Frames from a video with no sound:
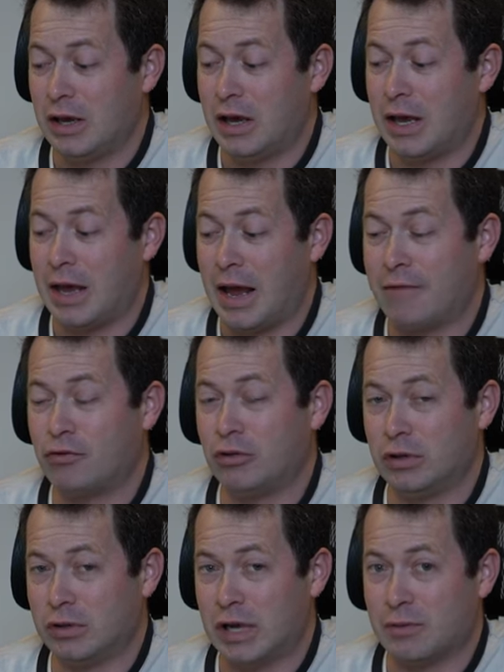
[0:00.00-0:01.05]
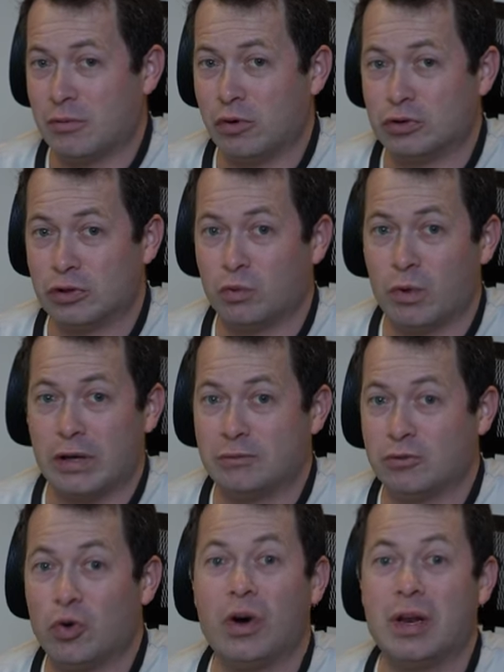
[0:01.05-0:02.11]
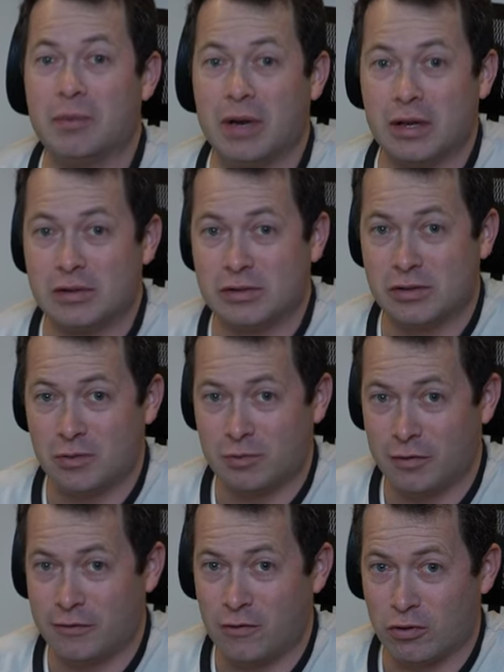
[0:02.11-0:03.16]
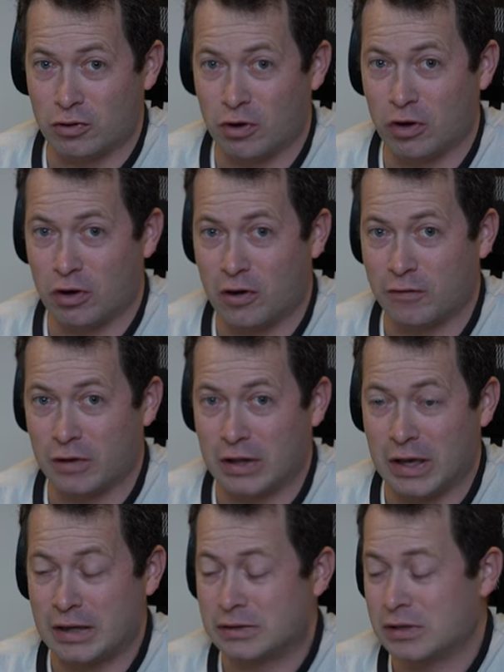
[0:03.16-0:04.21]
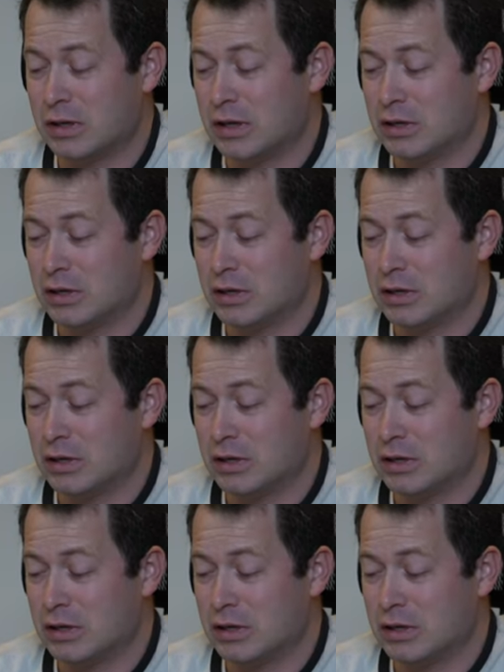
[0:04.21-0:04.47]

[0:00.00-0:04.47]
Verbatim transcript: hey, after you detect motion, wait 20 minutes before turning off the lights.